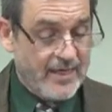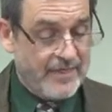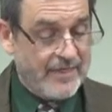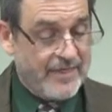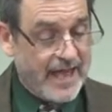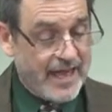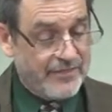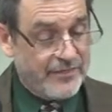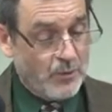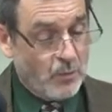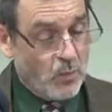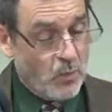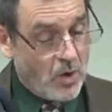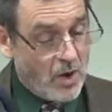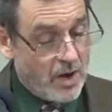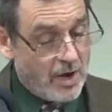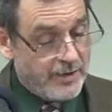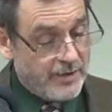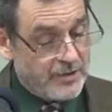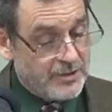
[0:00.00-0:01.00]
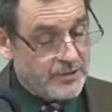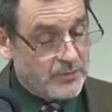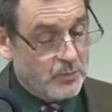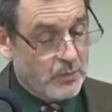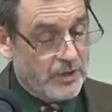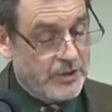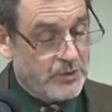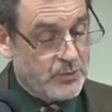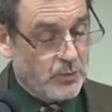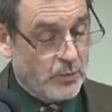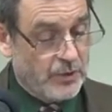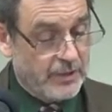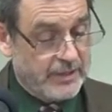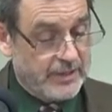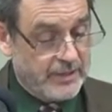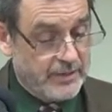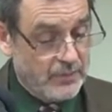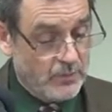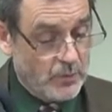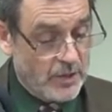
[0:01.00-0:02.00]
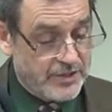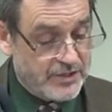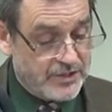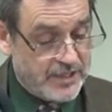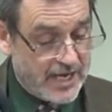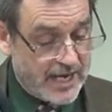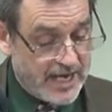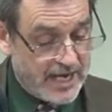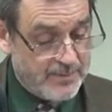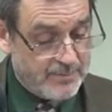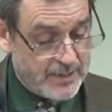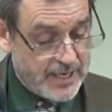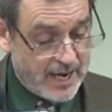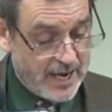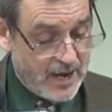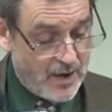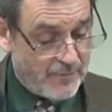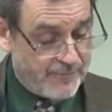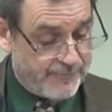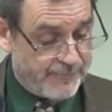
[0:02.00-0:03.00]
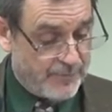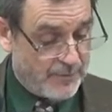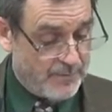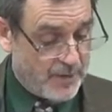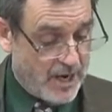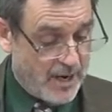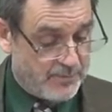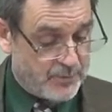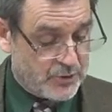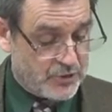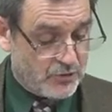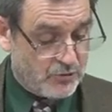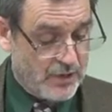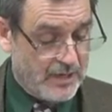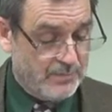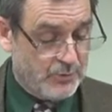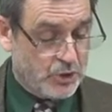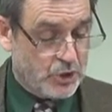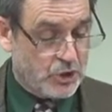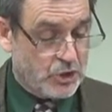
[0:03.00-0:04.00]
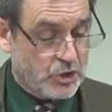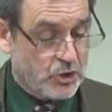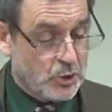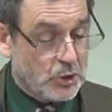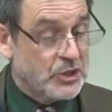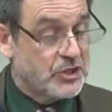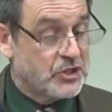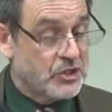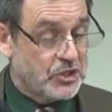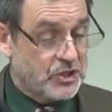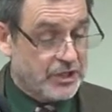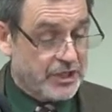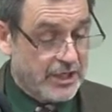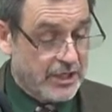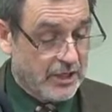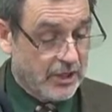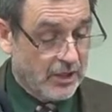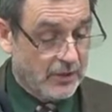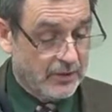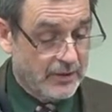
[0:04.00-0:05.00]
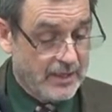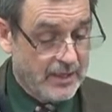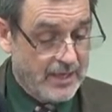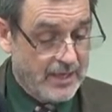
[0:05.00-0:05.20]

that the waters which were which came down from upstream stood still,